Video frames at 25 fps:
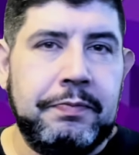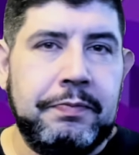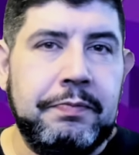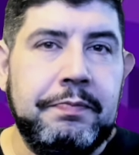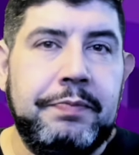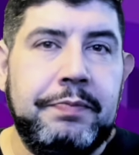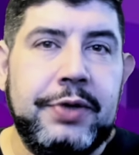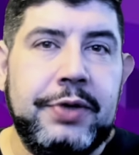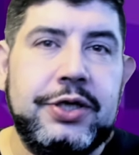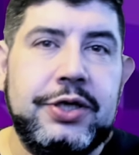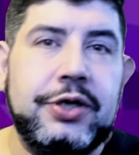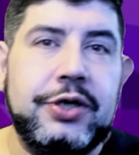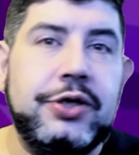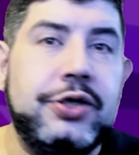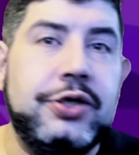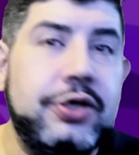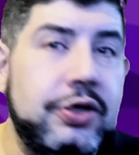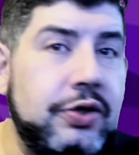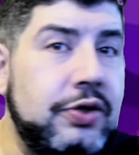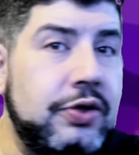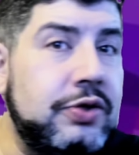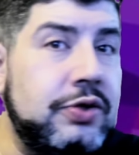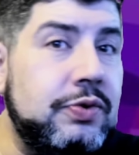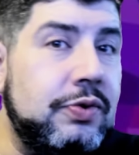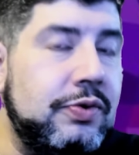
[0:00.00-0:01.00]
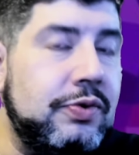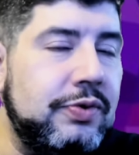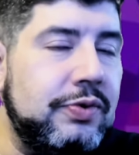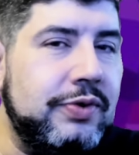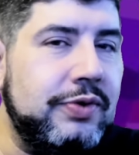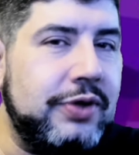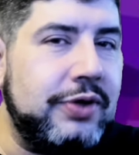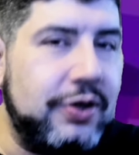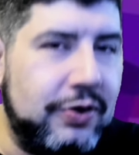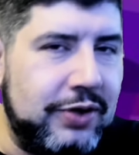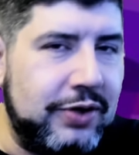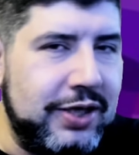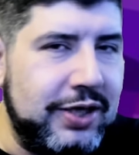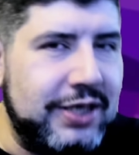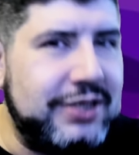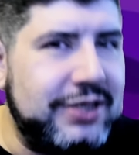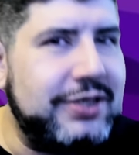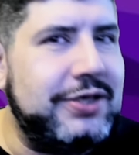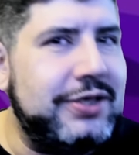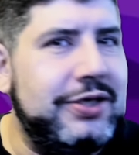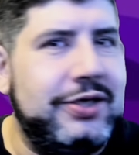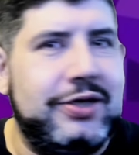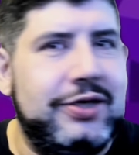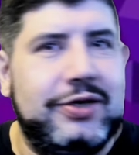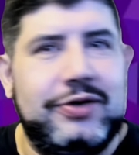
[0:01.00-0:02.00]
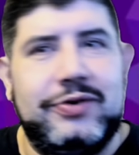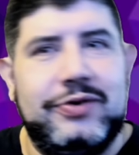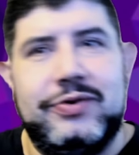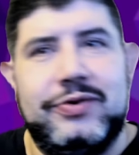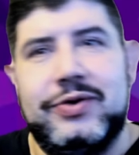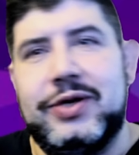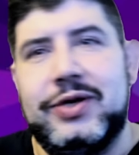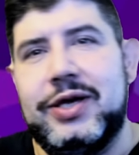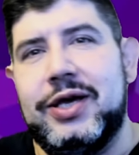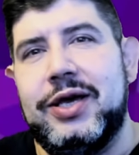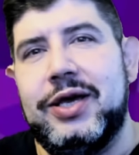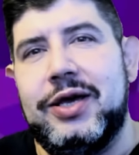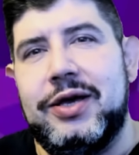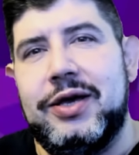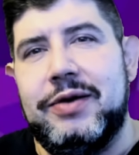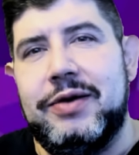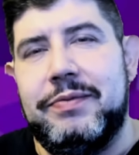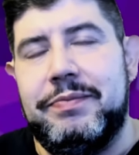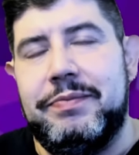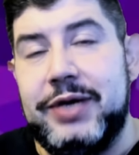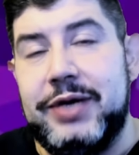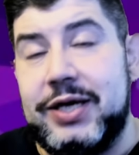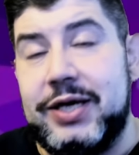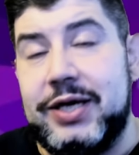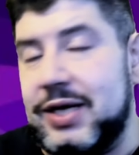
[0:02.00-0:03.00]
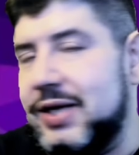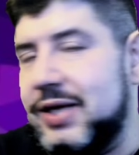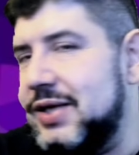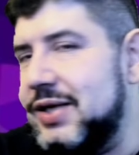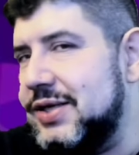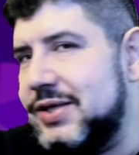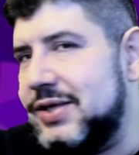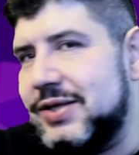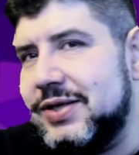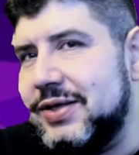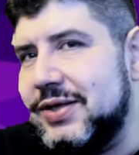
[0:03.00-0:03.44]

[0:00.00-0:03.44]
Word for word: But your dudes will they'll listen to you because